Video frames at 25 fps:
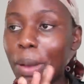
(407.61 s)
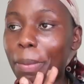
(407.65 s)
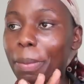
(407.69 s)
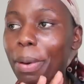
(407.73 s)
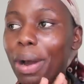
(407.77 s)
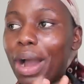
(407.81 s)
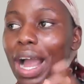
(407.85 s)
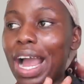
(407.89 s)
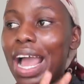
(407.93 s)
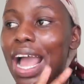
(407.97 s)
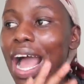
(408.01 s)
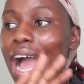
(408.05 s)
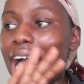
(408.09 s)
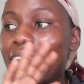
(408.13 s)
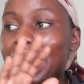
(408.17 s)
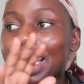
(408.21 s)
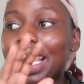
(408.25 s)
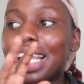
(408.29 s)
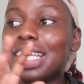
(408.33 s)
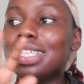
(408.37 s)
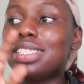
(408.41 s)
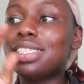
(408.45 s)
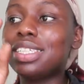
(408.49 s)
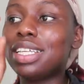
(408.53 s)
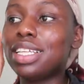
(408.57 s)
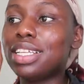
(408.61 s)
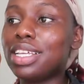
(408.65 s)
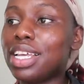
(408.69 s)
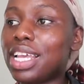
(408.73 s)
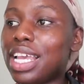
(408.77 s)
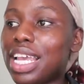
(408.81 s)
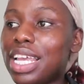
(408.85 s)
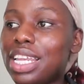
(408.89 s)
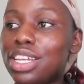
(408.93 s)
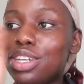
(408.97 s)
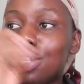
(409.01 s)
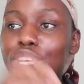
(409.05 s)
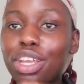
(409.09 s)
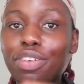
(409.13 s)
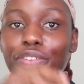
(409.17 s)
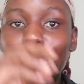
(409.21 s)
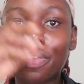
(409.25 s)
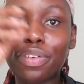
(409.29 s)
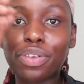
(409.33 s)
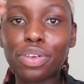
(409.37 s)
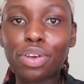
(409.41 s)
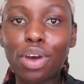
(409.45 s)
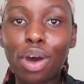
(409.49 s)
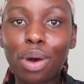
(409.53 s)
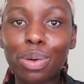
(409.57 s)
But I guess in
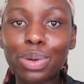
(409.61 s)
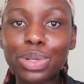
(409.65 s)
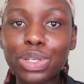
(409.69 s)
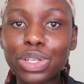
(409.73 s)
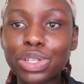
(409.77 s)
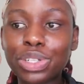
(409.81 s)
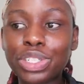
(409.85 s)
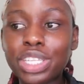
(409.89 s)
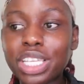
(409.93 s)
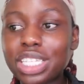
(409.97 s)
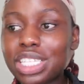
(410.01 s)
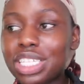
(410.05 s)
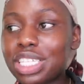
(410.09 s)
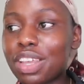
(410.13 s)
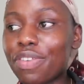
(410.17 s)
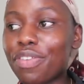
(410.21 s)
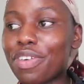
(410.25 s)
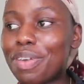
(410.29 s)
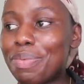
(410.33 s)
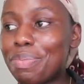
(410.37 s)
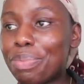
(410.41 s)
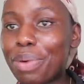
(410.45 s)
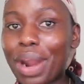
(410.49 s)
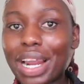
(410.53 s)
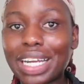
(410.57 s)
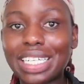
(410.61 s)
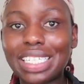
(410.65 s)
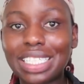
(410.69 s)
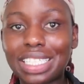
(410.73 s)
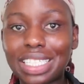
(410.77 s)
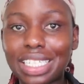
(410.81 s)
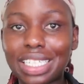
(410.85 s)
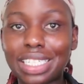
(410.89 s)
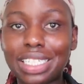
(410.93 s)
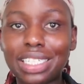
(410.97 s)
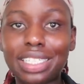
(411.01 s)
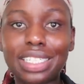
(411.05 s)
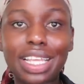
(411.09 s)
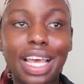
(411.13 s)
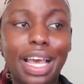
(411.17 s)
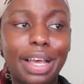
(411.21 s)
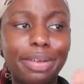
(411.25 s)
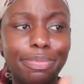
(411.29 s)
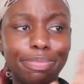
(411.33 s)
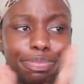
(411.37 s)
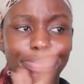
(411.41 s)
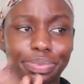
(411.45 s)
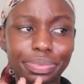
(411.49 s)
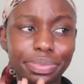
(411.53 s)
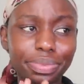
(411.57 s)
different cultures there's different practices,
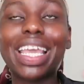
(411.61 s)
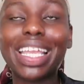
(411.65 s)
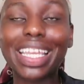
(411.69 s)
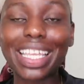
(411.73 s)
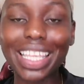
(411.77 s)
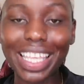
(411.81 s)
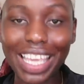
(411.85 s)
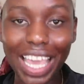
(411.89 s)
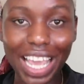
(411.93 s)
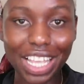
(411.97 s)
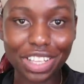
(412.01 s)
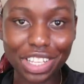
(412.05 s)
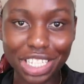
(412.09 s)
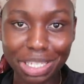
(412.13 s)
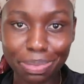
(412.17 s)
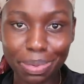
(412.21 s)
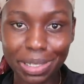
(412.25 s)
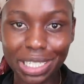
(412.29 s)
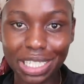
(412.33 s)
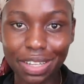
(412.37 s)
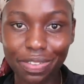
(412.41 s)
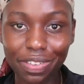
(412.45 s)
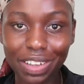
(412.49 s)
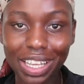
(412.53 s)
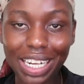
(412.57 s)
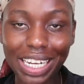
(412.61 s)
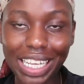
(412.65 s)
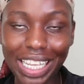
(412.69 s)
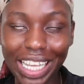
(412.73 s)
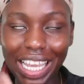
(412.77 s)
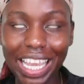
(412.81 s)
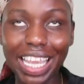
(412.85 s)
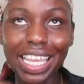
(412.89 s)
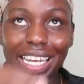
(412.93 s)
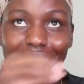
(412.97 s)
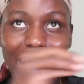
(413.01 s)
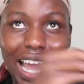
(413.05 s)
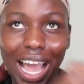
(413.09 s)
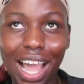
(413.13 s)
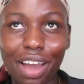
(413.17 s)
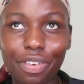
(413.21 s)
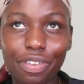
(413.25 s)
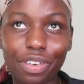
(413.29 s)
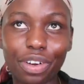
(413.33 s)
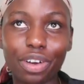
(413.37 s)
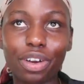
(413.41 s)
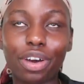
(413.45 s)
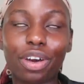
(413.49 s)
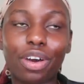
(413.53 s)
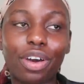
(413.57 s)
and in Kenya specifically, in
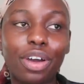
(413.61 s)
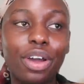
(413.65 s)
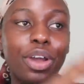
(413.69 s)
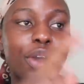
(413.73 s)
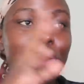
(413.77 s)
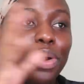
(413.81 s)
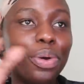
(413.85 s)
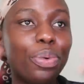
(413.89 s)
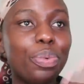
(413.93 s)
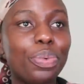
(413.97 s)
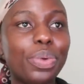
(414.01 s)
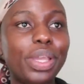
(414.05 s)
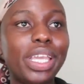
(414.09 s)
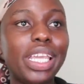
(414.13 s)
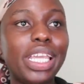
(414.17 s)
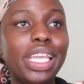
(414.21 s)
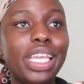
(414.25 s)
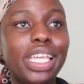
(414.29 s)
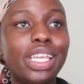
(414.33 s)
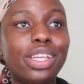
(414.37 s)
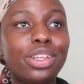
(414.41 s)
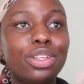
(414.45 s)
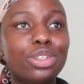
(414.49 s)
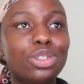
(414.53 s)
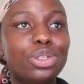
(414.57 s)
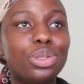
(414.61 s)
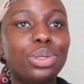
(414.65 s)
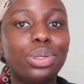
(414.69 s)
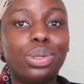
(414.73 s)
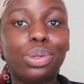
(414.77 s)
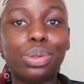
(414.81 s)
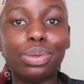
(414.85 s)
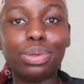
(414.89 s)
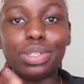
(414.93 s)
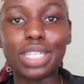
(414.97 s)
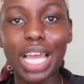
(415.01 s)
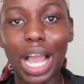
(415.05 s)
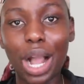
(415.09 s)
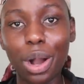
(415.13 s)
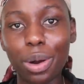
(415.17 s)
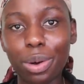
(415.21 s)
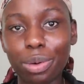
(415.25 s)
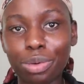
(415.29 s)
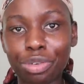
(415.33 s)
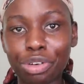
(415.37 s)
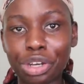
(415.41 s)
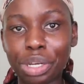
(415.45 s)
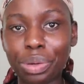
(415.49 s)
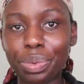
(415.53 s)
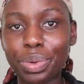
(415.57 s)
Africa, we do
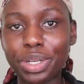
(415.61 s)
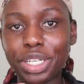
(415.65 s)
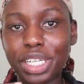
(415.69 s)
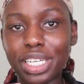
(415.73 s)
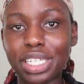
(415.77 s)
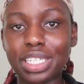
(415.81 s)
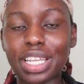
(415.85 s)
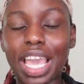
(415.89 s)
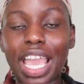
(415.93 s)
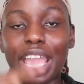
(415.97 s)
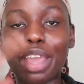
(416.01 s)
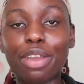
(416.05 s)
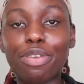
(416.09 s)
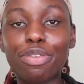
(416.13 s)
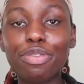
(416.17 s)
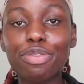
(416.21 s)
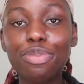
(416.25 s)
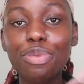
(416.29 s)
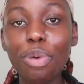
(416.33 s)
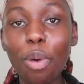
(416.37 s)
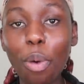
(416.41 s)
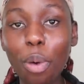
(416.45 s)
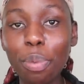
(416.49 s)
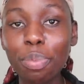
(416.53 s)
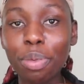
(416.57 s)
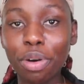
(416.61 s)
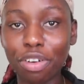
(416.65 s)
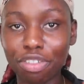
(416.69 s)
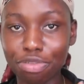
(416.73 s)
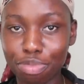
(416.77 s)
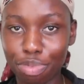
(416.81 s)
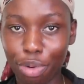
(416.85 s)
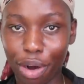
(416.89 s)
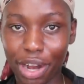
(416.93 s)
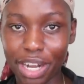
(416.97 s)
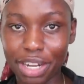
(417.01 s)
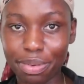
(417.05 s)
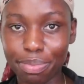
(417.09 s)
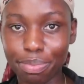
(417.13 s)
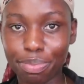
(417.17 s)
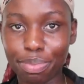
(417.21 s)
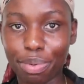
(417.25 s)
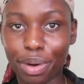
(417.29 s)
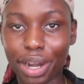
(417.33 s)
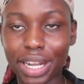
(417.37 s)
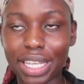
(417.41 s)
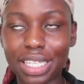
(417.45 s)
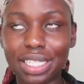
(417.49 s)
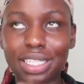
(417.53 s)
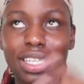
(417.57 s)
dowry, which is a form of bride
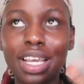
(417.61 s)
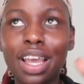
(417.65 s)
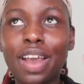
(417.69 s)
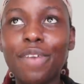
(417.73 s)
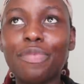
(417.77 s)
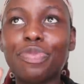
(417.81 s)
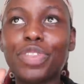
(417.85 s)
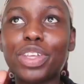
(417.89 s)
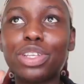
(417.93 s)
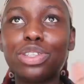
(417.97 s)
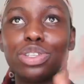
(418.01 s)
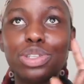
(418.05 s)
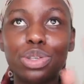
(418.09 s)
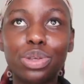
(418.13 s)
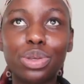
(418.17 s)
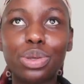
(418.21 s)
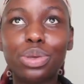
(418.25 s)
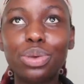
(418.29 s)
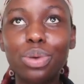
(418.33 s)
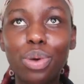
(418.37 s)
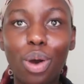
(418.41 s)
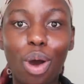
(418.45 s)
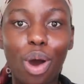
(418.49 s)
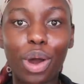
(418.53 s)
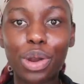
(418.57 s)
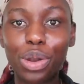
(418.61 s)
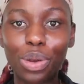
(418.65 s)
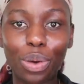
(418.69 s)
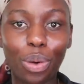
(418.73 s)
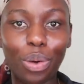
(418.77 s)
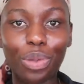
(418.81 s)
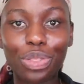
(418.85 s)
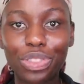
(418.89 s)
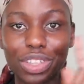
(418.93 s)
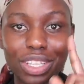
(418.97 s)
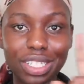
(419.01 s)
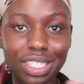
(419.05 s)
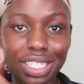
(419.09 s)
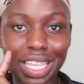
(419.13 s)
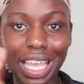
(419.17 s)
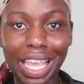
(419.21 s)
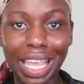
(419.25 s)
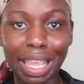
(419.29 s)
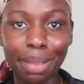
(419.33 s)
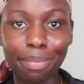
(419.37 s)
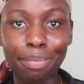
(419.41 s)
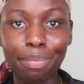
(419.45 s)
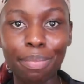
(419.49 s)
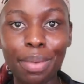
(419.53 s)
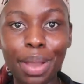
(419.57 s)
price. The two are not the
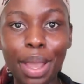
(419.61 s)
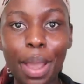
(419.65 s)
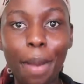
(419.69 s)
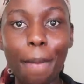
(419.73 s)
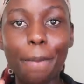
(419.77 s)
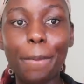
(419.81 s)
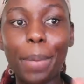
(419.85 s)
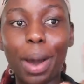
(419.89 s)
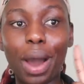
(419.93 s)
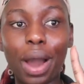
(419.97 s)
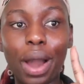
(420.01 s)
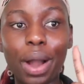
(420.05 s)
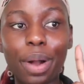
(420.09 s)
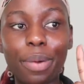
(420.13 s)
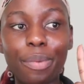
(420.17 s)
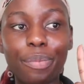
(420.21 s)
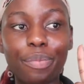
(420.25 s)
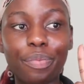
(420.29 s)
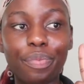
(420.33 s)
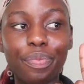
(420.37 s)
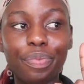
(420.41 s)
same, but